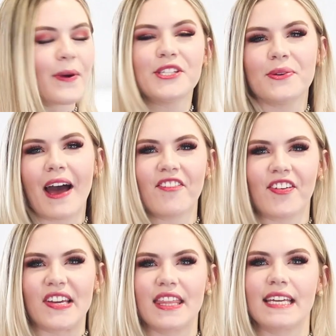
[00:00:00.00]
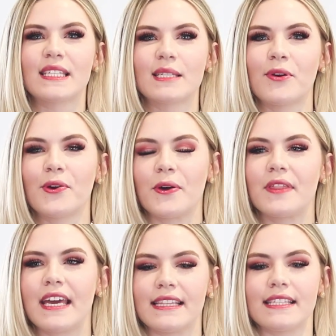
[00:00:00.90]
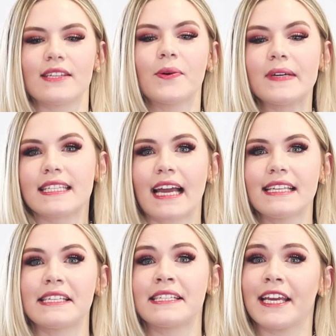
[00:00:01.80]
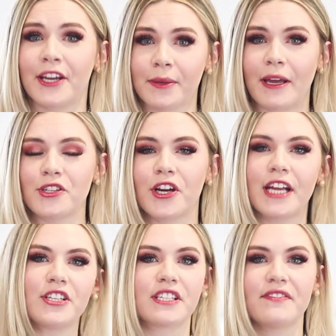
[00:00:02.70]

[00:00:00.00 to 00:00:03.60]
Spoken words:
Once you have everything smooth, it's always nice to take good measure and just